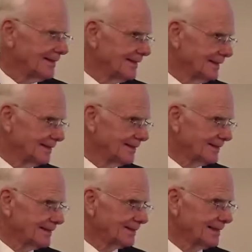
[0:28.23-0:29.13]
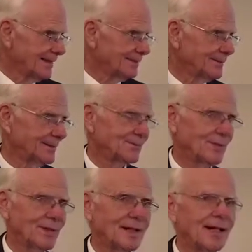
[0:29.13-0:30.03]
on Thursday it was
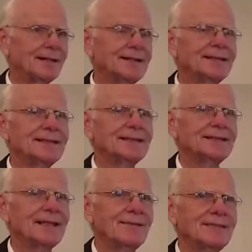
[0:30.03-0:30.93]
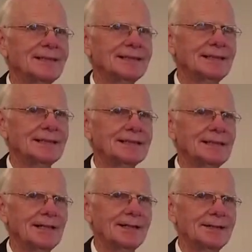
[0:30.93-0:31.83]
176
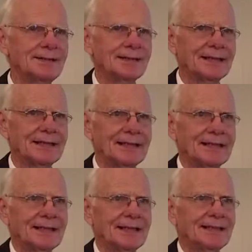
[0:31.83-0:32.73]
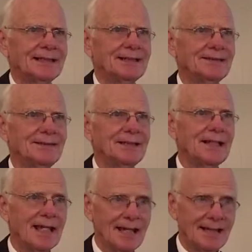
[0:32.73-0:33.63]
years to the
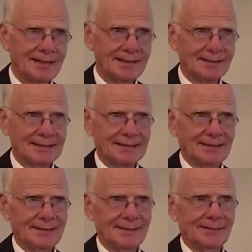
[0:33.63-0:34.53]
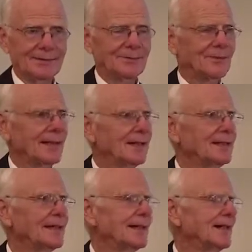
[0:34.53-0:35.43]
day
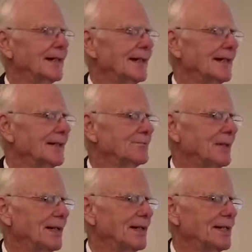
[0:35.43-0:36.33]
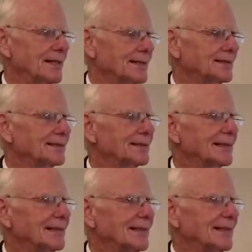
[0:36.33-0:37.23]
when our pioneers
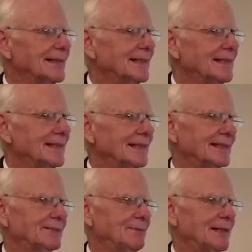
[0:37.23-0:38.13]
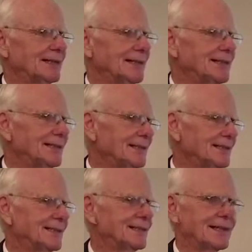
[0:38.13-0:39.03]
expected
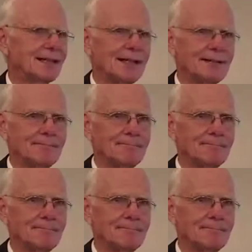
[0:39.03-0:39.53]
Jesus to come.